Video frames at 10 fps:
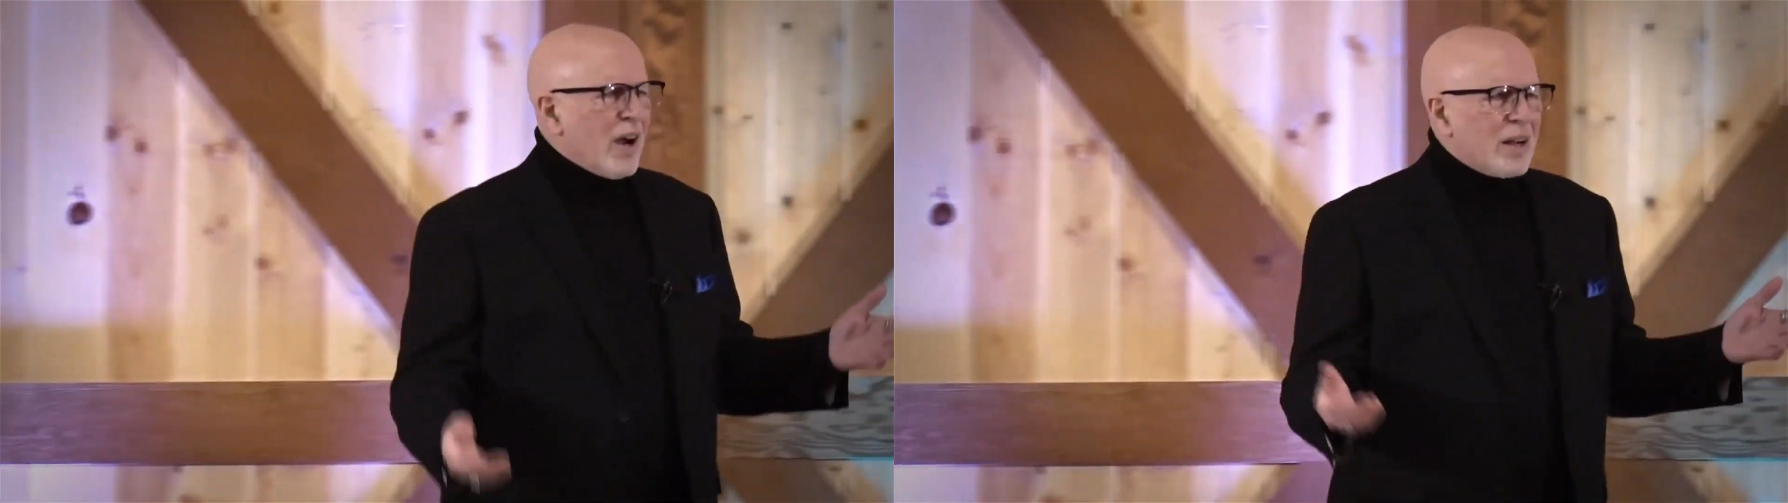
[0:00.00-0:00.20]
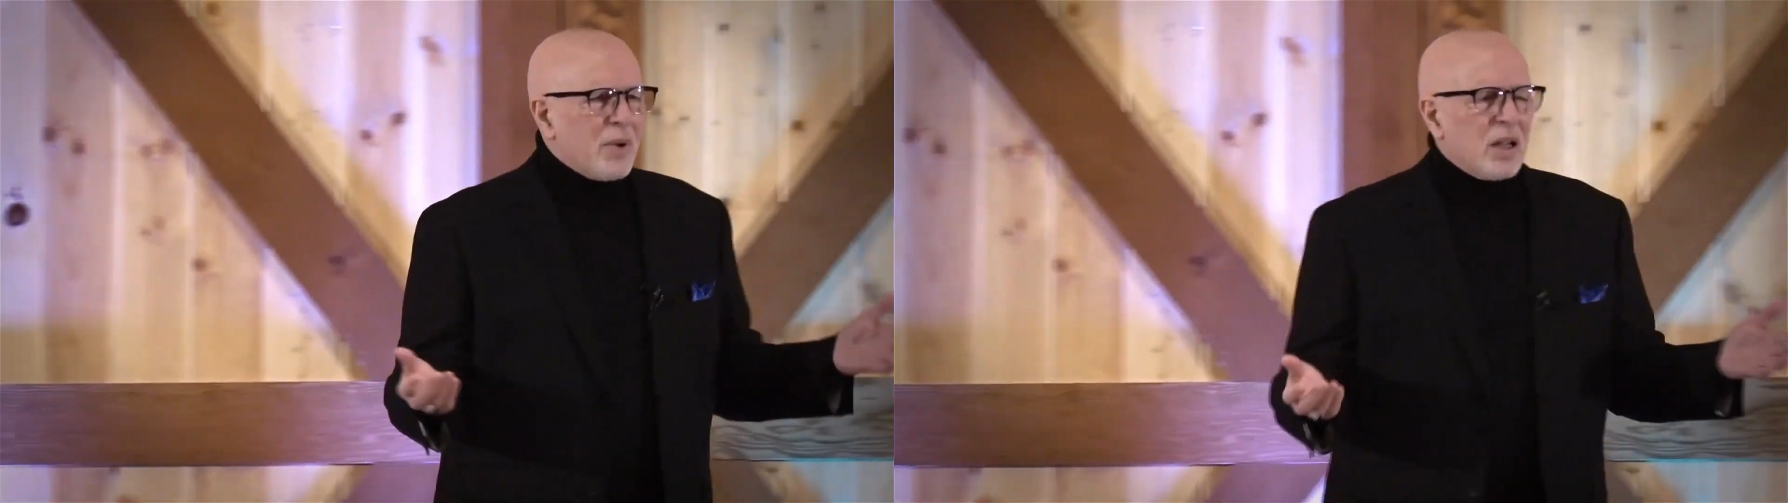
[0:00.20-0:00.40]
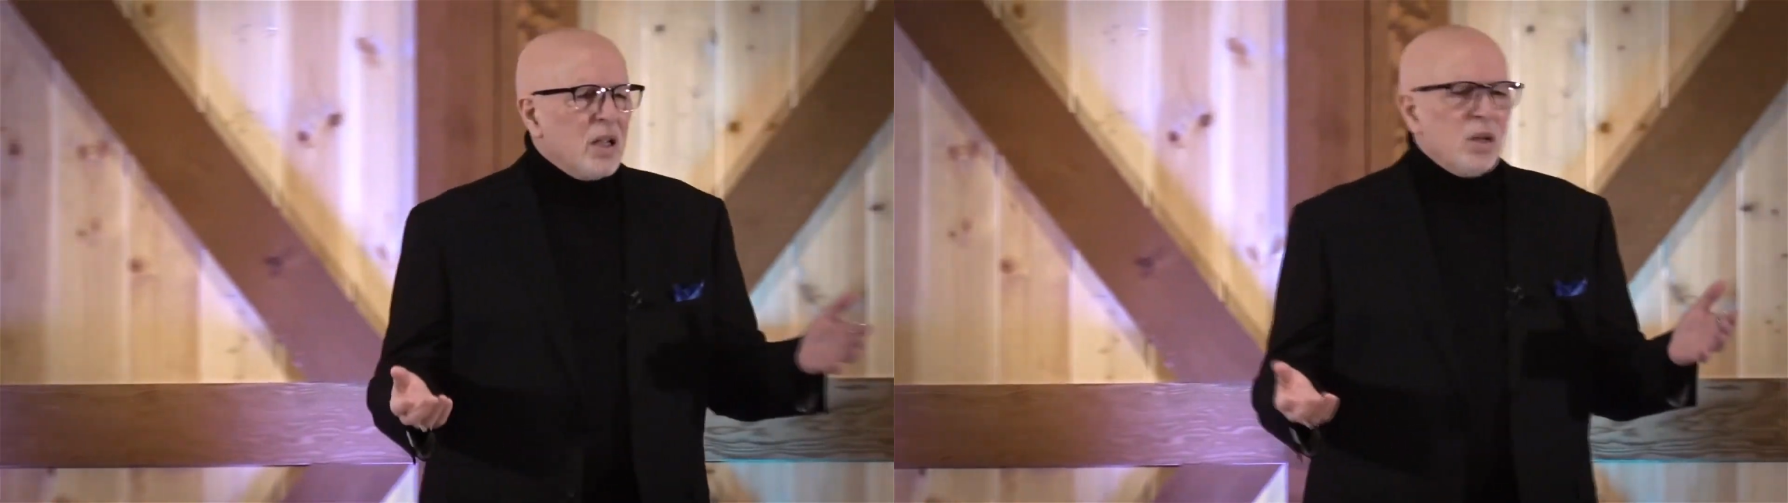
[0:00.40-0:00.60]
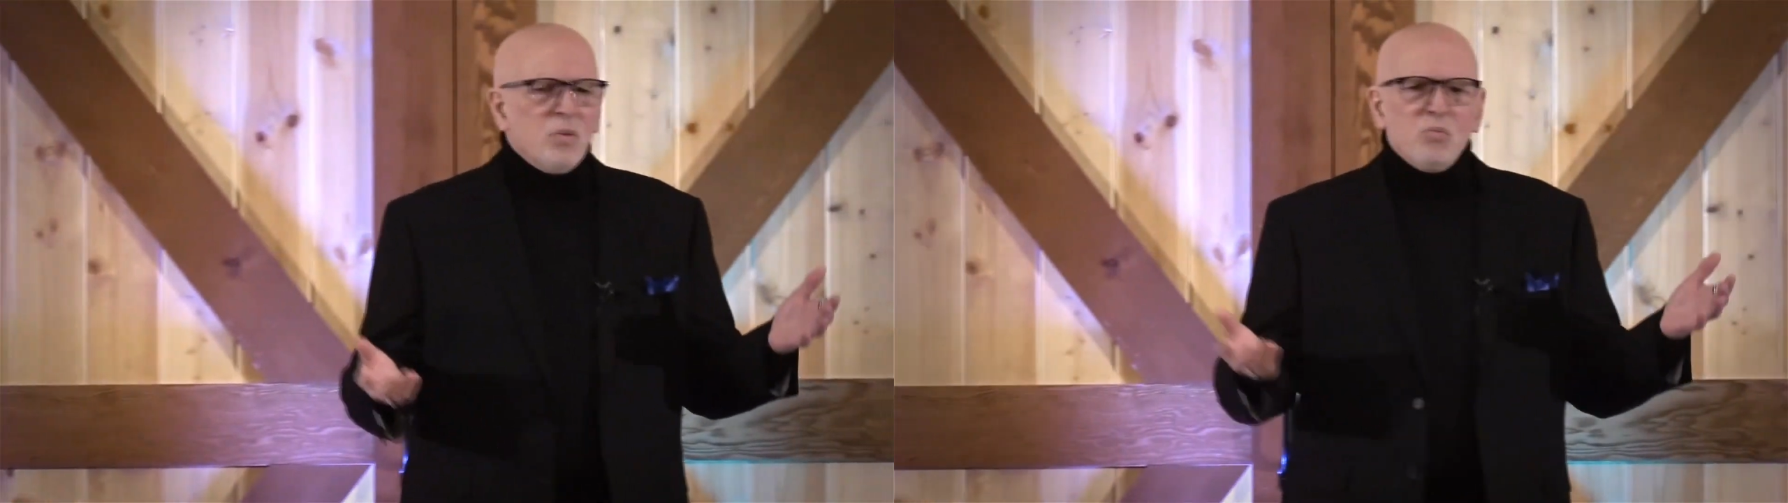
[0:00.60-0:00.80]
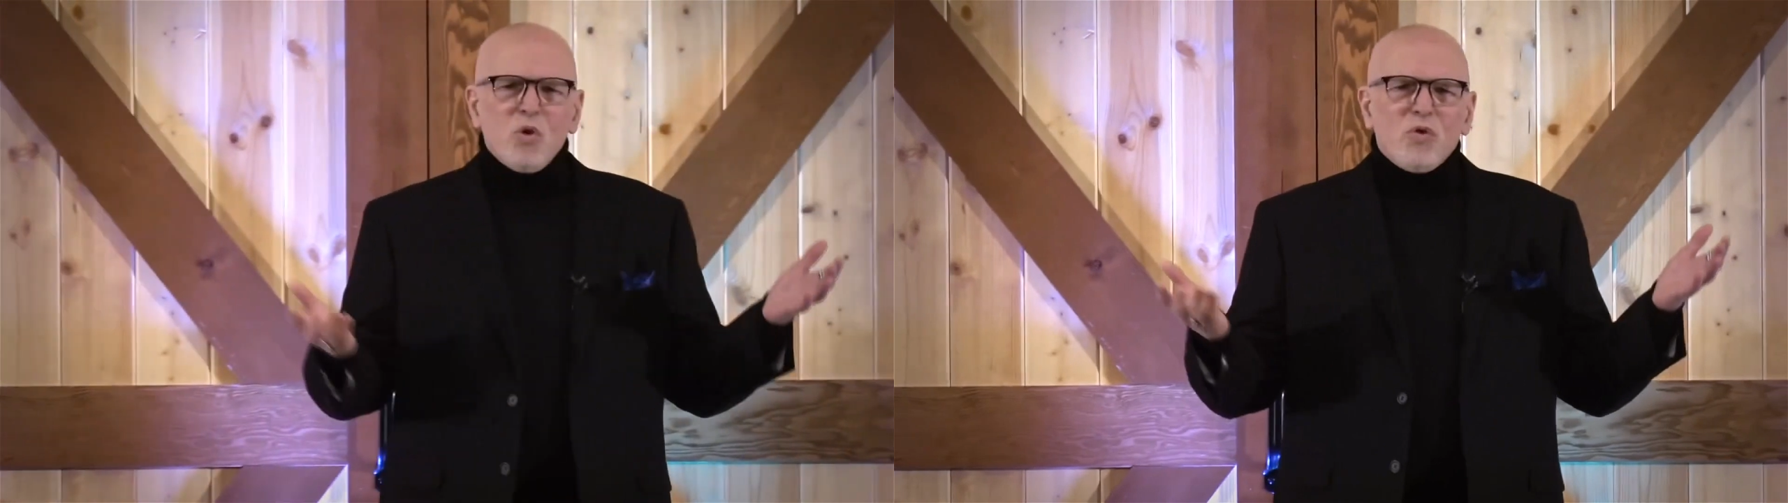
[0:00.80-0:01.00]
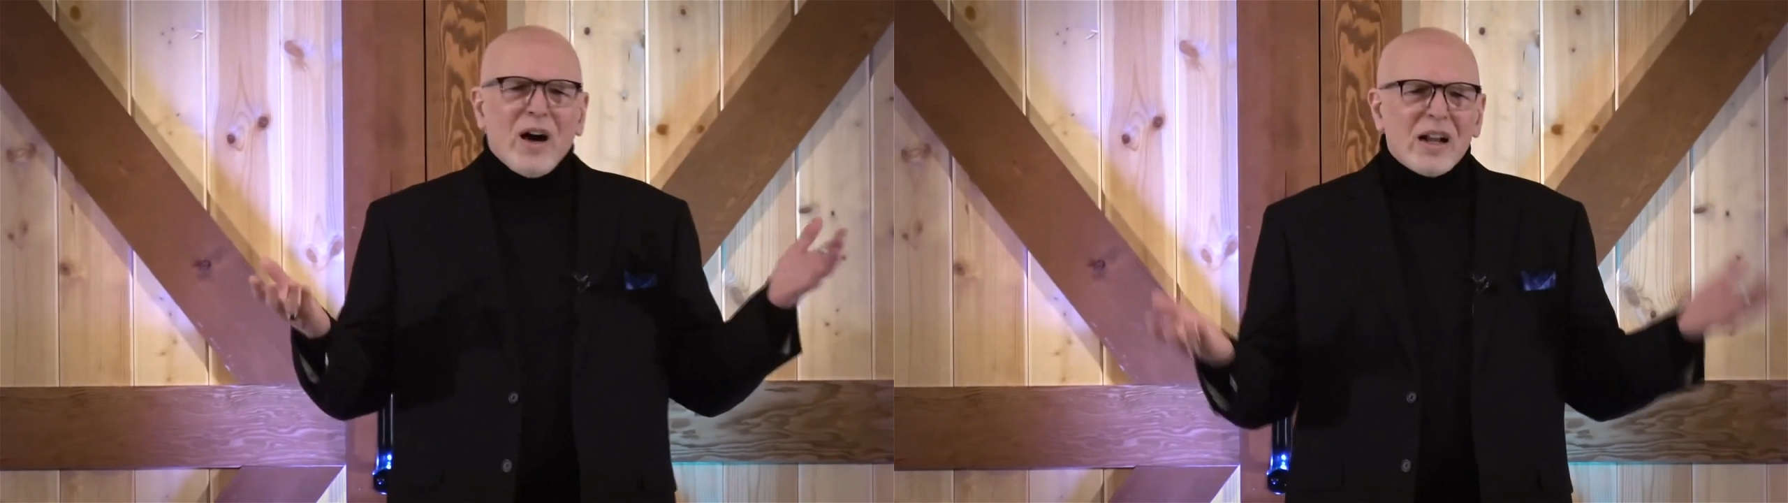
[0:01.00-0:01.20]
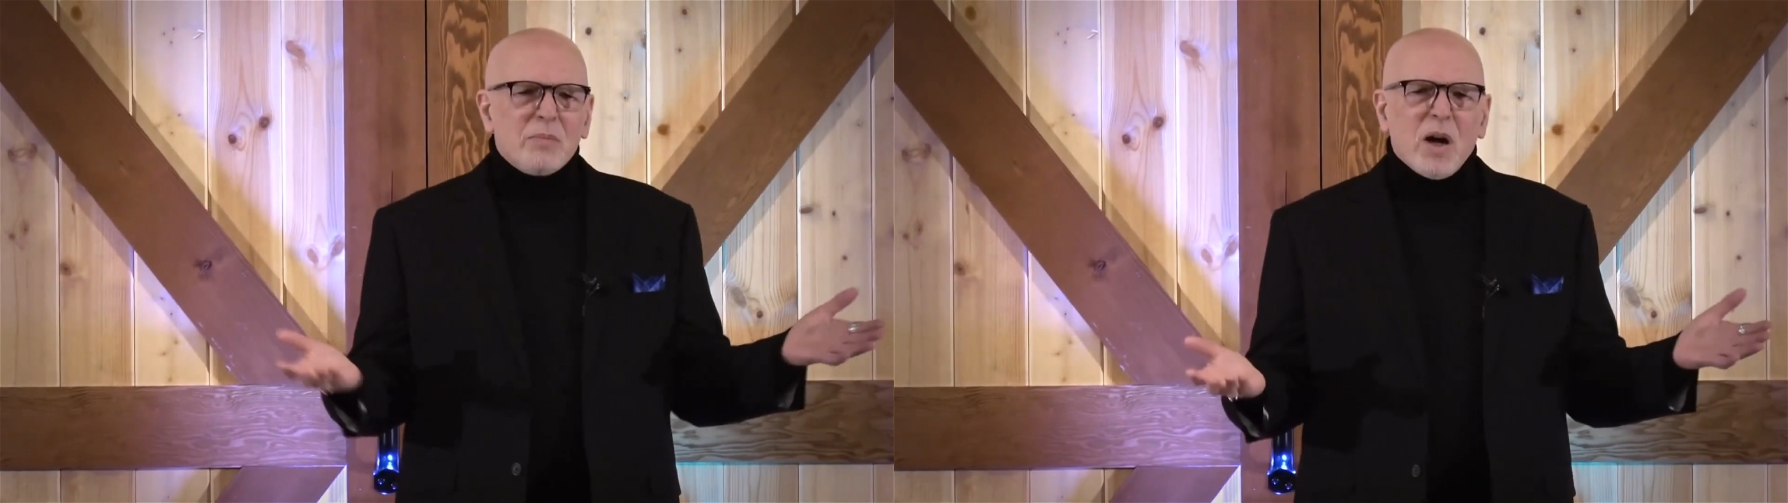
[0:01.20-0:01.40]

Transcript: out of